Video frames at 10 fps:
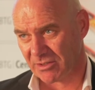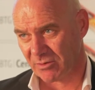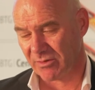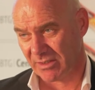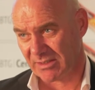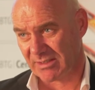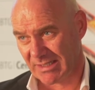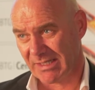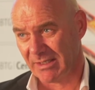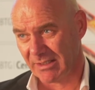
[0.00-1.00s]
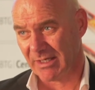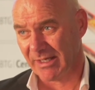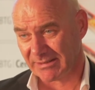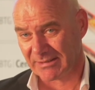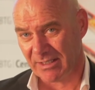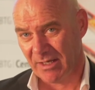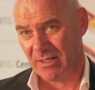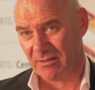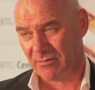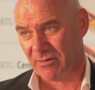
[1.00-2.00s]
So this is clearly less
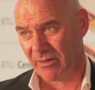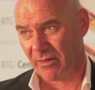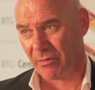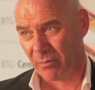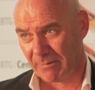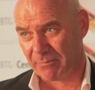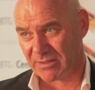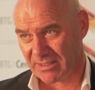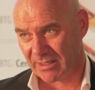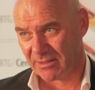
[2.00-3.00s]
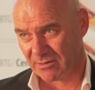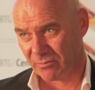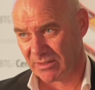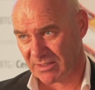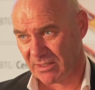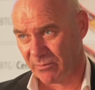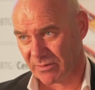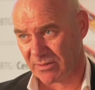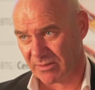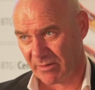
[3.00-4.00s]
than the 3% we see with
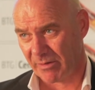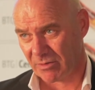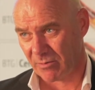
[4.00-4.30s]
systemic